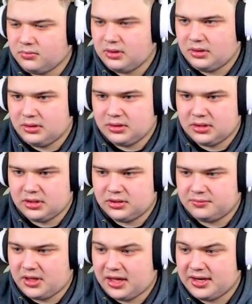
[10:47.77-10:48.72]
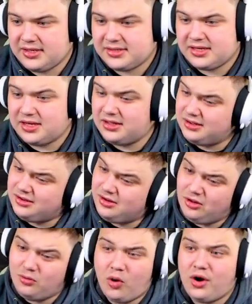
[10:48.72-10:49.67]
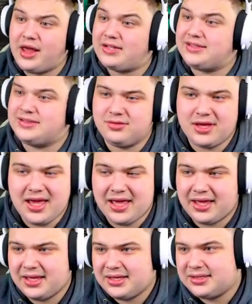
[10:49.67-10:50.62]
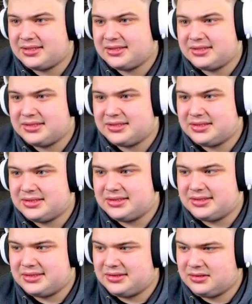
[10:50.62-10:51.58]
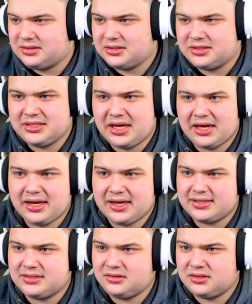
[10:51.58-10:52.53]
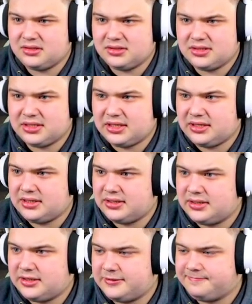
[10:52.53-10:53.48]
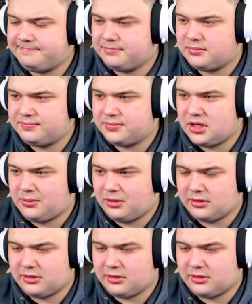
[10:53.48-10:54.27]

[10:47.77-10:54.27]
And that is all 1Xs. Okay. Not a good sign, I guess. Not a good sign. Come on.